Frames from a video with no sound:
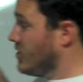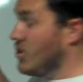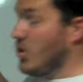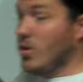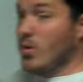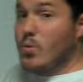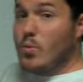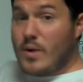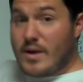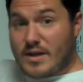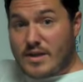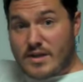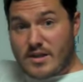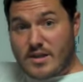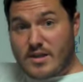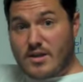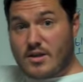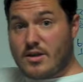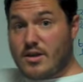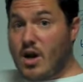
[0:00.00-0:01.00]
So when
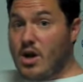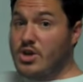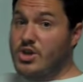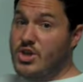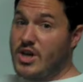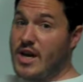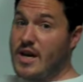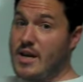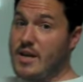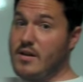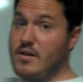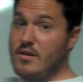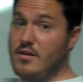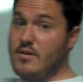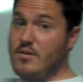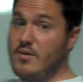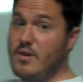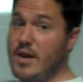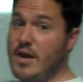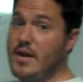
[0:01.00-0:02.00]
conjugating,
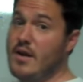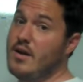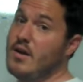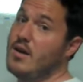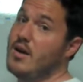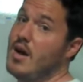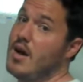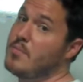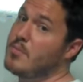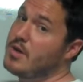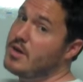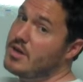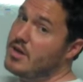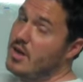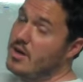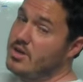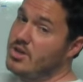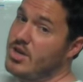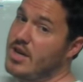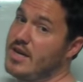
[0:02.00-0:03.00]
okay, I'm going to
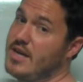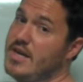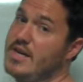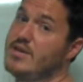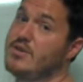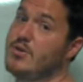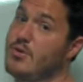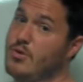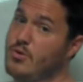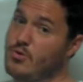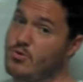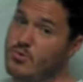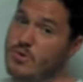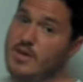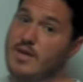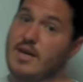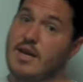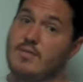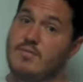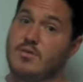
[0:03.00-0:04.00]
conjugate into
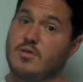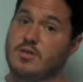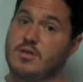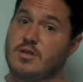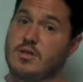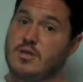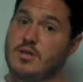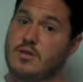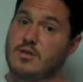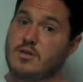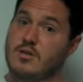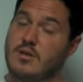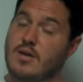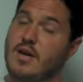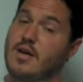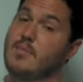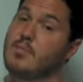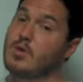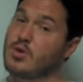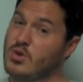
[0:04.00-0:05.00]
3 levels.
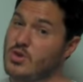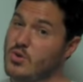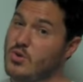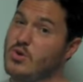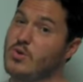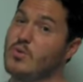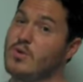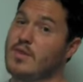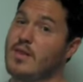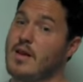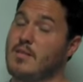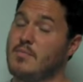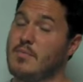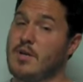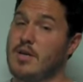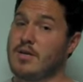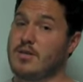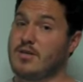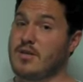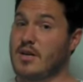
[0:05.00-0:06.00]
Okay, I'm going to show you what that
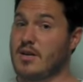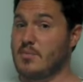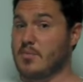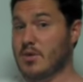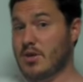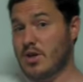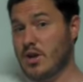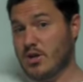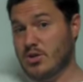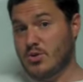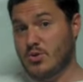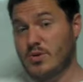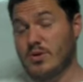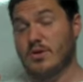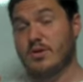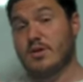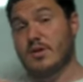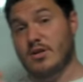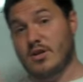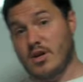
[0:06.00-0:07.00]
means. Okay, I'm going
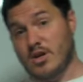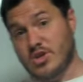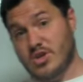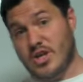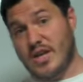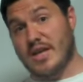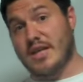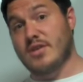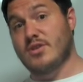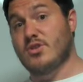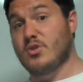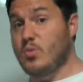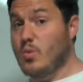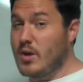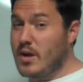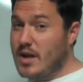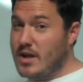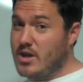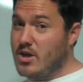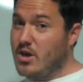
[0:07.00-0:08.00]
to conjugate into
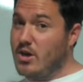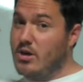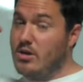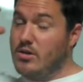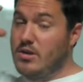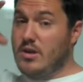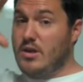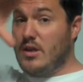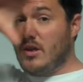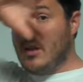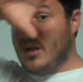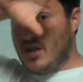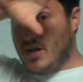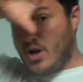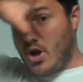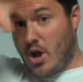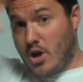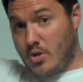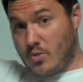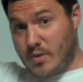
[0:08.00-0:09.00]
what I call an
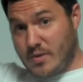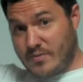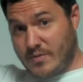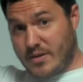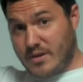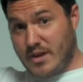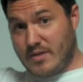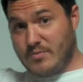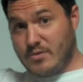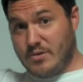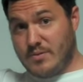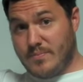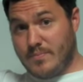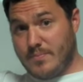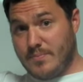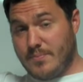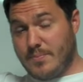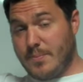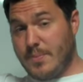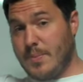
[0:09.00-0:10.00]
honorific
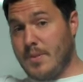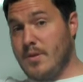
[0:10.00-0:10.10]
level.